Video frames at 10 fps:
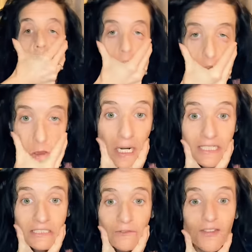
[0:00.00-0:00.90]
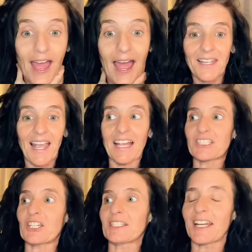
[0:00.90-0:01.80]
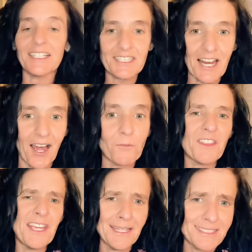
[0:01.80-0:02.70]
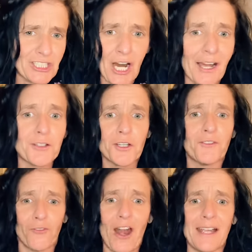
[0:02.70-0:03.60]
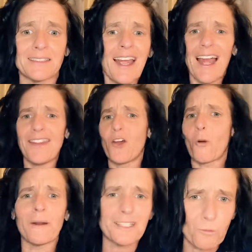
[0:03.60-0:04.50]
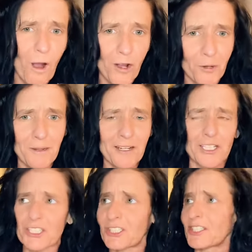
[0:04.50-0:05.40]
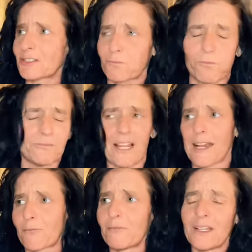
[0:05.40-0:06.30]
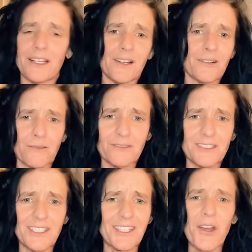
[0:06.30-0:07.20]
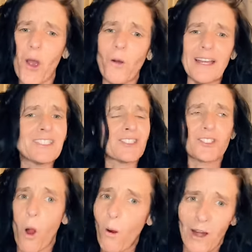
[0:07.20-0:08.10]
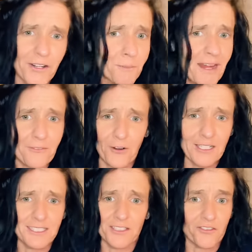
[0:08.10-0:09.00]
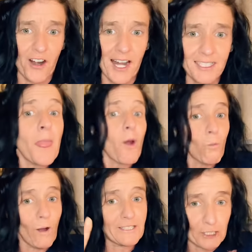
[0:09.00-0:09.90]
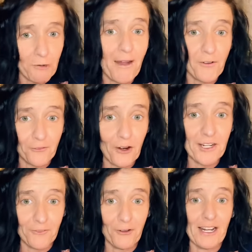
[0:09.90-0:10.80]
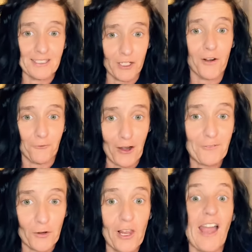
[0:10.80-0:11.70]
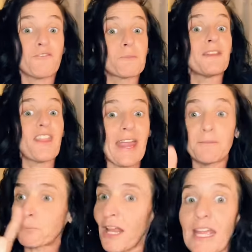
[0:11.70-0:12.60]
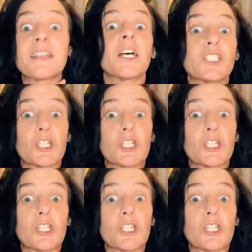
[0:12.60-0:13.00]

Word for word: the stress of that. And she's in his town with his childhood friends and nobody's welcoming her. She's just like, you know, it's so hard to make friends in France. Once you have a friend in France, they're a friend for life, but they play this